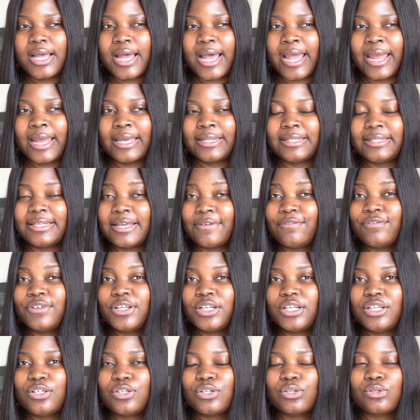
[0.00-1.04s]
I
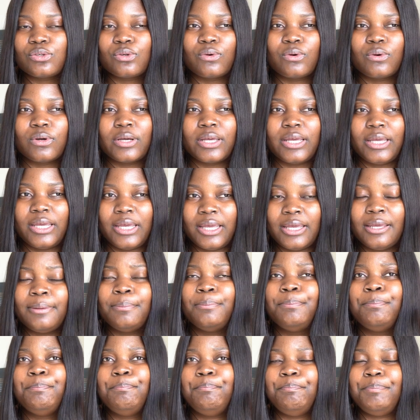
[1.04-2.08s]
definitely saw a
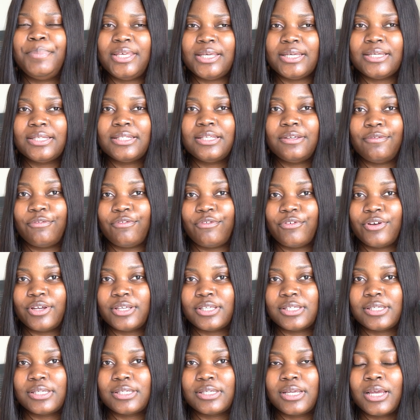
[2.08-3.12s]
big
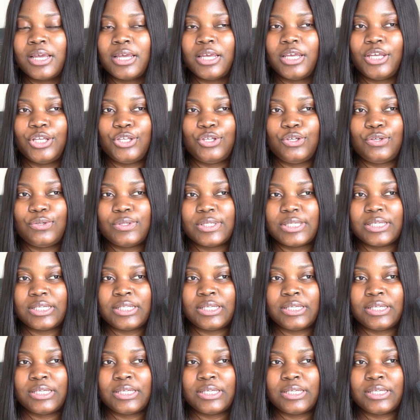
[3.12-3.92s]
difference in using